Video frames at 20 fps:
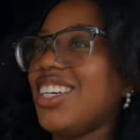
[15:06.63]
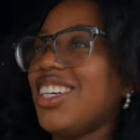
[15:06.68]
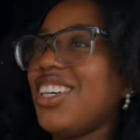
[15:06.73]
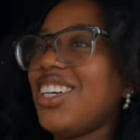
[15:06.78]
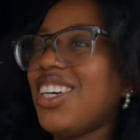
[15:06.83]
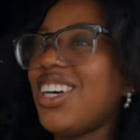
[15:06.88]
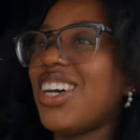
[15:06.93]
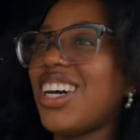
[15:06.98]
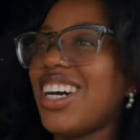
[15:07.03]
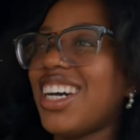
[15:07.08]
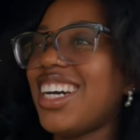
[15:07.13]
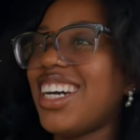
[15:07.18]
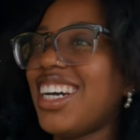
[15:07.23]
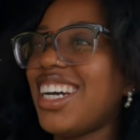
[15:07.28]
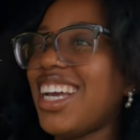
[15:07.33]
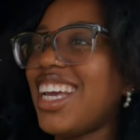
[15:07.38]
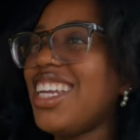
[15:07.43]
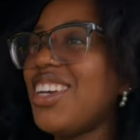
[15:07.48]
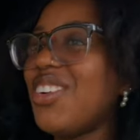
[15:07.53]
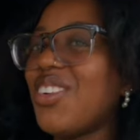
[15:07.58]
Whew.
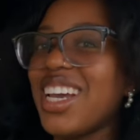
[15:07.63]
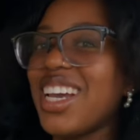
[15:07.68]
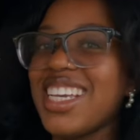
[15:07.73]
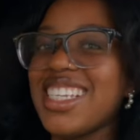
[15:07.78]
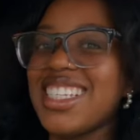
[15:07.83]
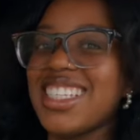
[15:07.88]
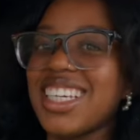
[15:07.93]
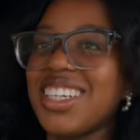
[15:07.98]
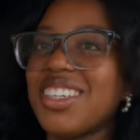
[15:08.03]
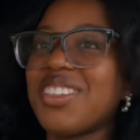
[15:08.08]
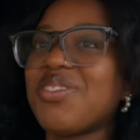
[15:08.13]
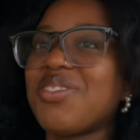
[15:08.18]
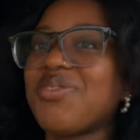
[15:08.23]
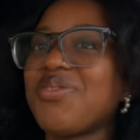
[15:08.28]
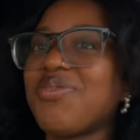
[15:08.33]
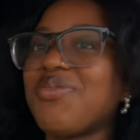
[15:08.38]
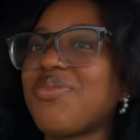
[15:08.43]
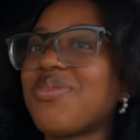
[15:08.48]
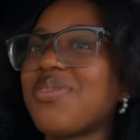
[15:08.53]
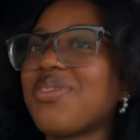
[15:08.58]
Anyways,
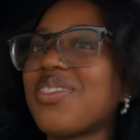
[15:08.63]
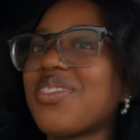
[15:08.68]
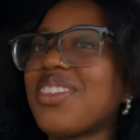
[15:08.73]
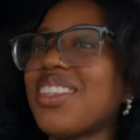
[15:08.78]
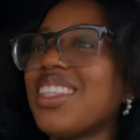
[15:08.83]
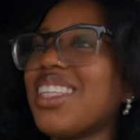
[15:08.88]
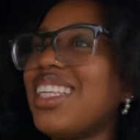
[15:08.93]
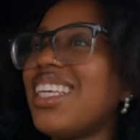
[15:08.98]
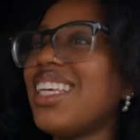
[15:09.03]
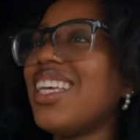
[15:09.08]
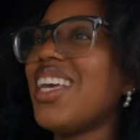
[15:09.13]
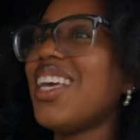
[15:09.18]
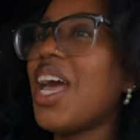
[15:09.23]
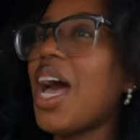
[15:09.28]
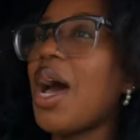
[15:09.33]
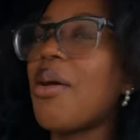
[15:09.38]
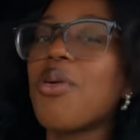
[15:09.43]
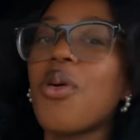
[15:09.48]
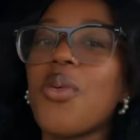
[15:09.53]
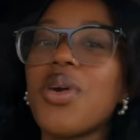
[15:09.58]

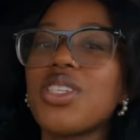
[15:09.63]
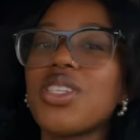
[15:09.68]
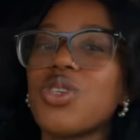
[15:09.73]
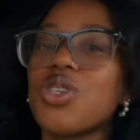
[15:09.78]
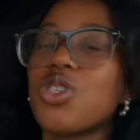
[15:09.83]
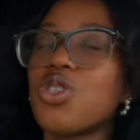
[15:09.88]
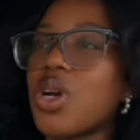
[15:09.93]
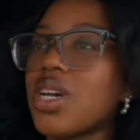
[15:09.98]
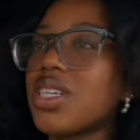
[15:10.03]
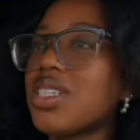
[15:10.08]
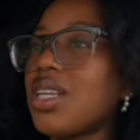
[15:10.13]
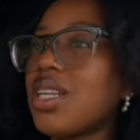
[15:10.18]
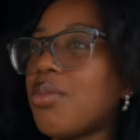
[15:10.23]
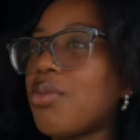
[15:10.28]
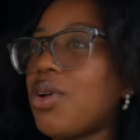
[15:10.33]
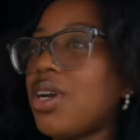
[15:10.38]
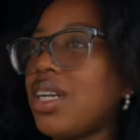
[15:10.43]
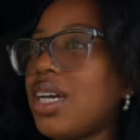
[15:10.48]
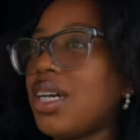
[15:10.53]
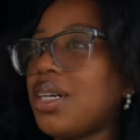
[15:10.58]
I'm going to a truck stop
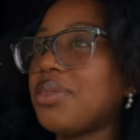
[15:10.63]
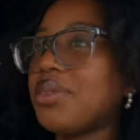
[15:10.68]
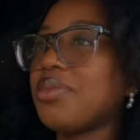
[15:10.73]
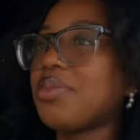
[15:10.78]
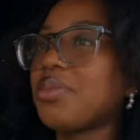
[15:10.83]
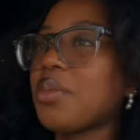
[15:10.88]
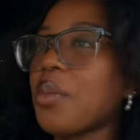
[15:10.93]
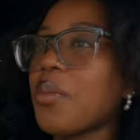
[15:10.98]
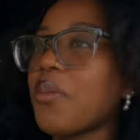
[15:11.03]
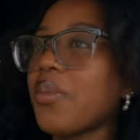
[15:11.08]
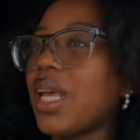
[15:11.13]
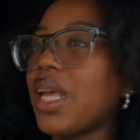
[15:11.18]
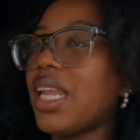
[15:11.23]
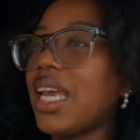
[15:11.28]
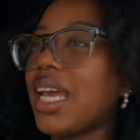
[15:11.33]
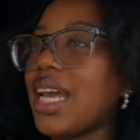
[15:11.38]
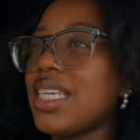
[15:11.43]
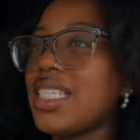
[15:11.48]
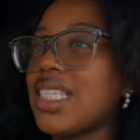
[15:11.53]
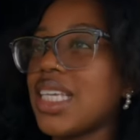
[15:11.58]
right now,
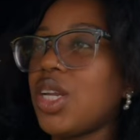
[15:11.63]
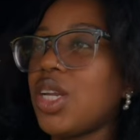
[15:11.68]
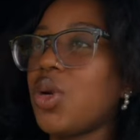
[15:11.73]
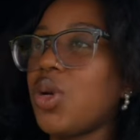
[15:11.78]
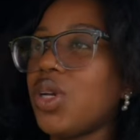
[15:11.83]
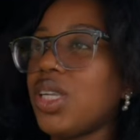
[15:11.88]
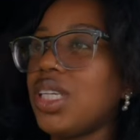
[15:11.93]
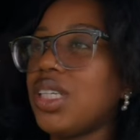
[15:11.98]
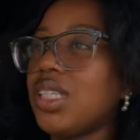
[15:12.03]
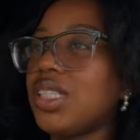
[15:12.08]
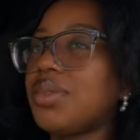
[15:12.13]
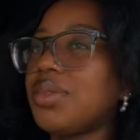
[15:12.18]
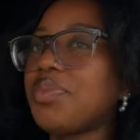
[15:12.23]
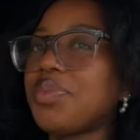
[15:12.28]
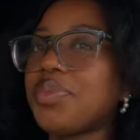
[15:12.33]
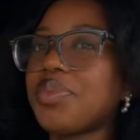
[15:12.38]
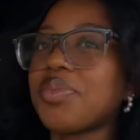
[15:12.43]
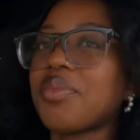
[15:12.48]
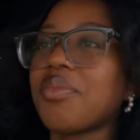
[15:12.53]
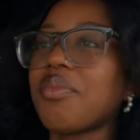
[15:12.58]
like I said earlier.
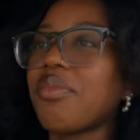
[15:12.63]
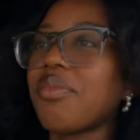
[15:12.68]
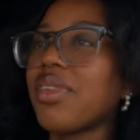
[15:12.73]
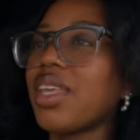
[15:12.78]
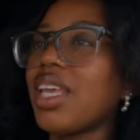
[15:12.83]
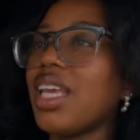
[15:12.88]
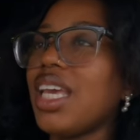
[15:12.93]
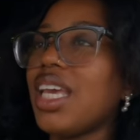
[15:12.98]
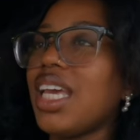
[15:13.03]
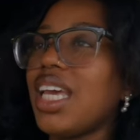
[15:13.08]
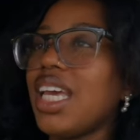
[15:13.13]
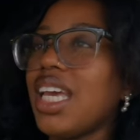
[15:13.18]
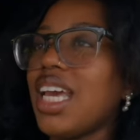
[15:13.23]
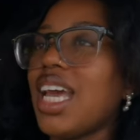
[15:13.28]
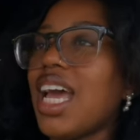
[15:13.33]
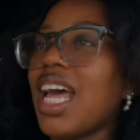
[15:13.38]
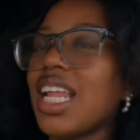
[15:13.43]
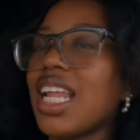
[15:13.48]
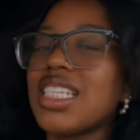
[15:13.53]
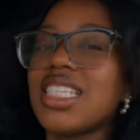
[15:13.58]

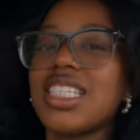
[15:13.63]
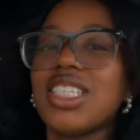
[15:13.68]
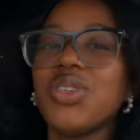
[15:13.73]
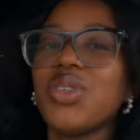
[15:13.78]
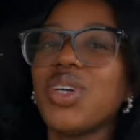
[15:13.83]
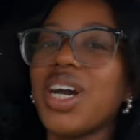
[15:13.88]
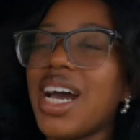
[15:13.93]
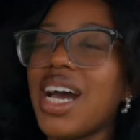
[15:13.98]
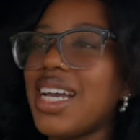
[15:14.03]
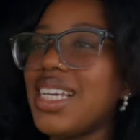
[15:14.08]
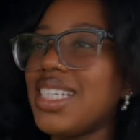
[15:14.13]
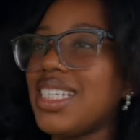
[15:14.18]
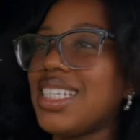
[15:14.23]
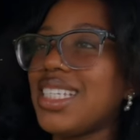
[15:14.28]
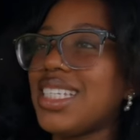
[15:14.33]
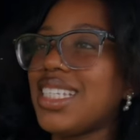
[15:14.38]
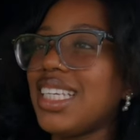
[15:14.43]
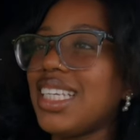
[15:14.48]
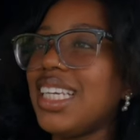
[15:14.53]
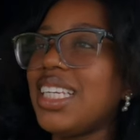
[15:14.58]
I'll see you guys
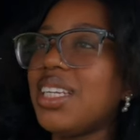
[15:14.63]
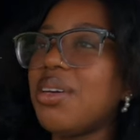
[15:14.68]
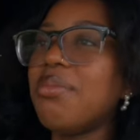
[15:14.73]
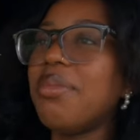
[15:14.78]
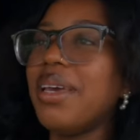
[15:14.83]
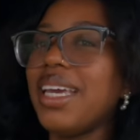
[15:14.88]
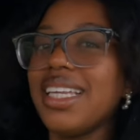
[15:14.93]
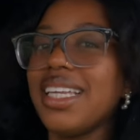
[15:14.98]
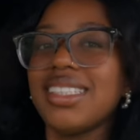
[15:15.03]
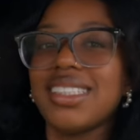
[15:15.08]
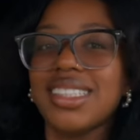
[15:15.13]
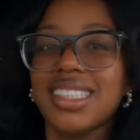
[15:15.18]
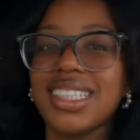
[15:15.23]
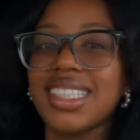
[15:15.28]
in a bit.